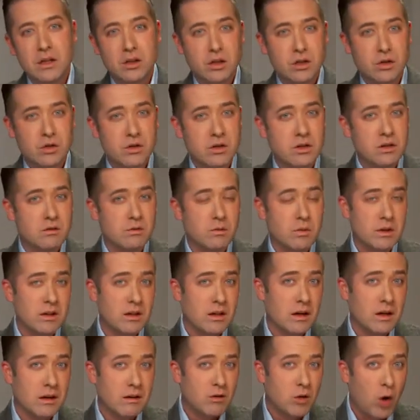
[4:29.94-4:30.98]
issues
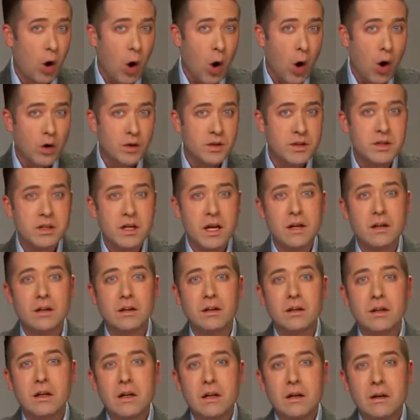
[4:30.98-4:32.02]
with the call
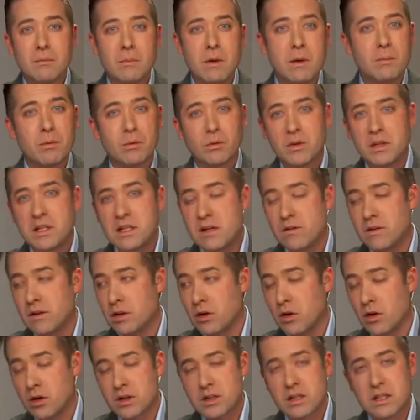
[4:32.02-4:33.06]
center, people
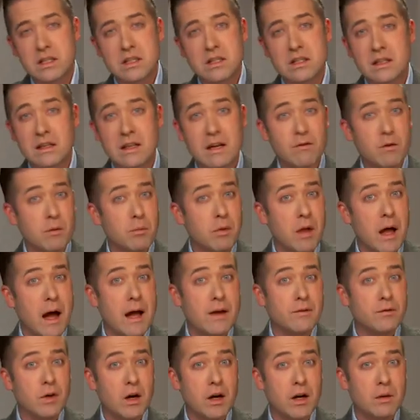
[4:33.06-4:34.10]
receiving notices that they've
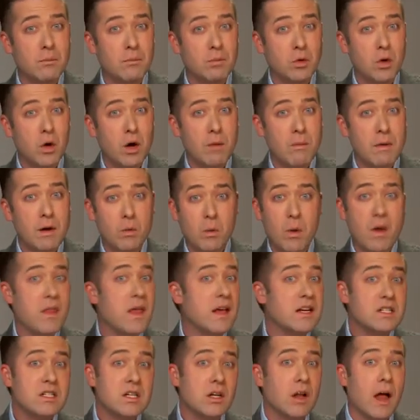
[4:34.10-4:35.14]
applied for unemployment
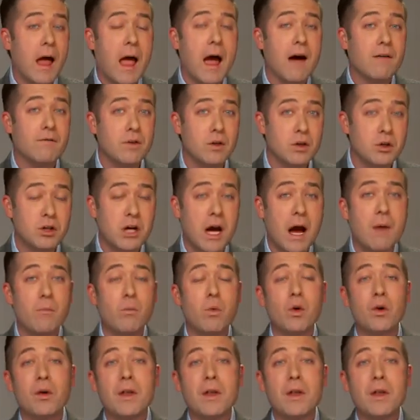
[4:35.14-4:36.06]
when they still have their job.